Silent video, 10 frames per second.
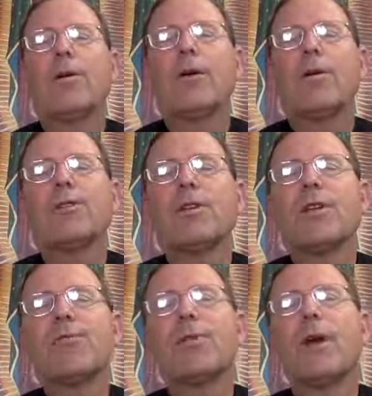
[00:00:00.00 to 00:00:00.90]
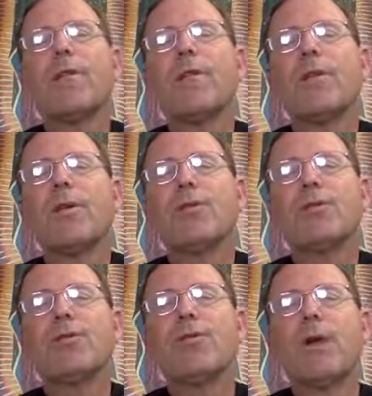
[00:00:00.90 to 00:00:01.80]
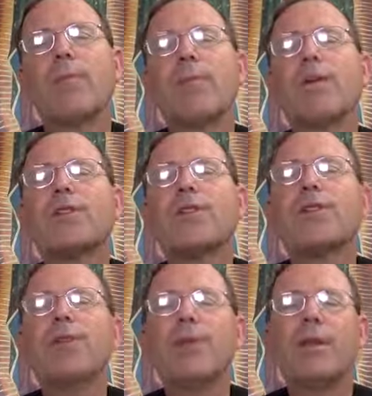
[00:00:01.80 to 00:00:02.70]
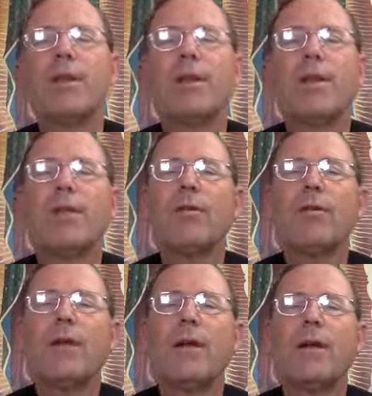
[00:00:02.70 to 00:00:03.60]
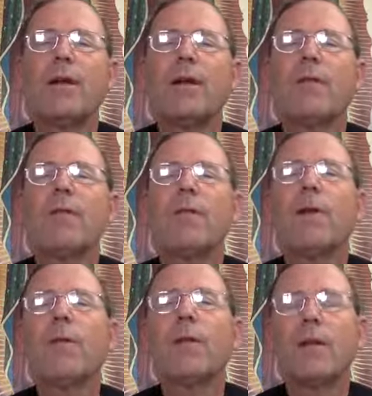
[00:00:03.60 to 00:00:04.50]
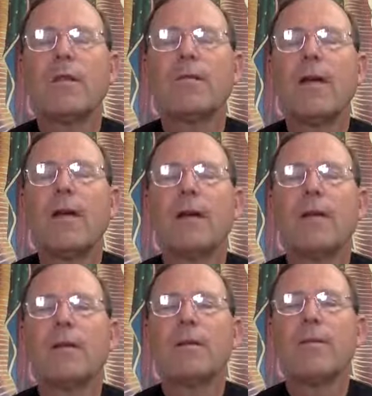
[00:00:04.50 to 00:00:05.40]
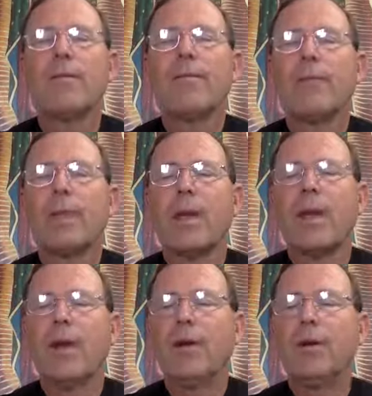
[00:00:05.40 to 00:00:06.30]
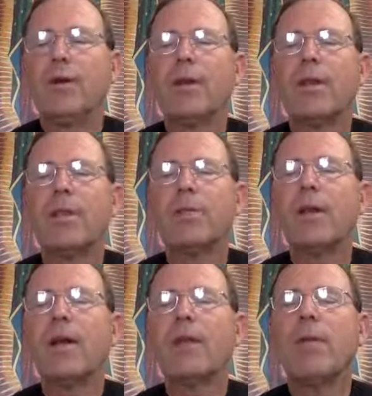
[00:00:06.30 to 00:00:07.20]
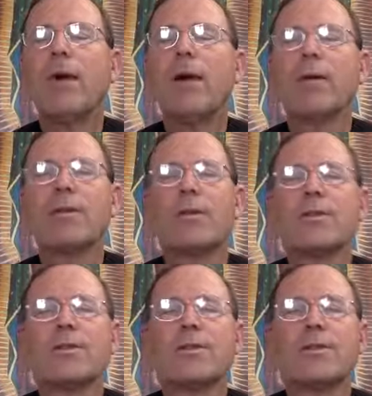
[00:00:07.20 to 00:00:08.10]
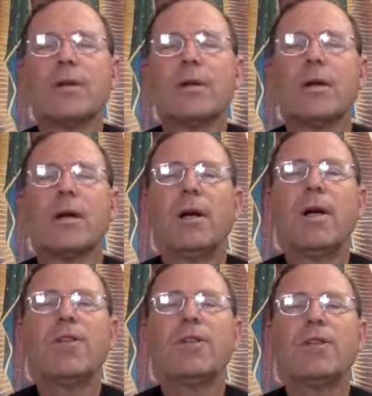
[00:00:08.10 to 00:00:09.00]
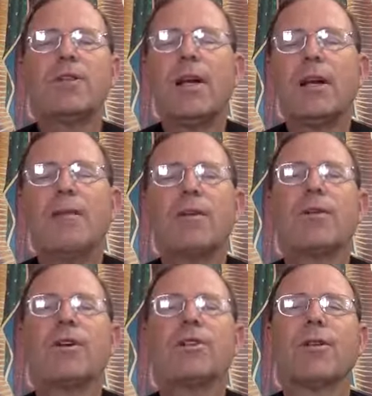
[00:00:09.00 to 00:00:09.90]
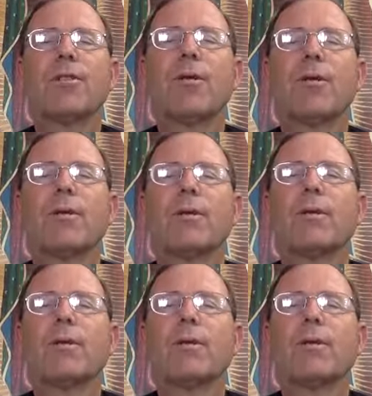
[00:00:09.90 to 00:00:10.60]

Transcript: but also let's pray for those who are persecuted that they would be firm in their faith, knowing that the blood of martyrs is the seed for Christian growth.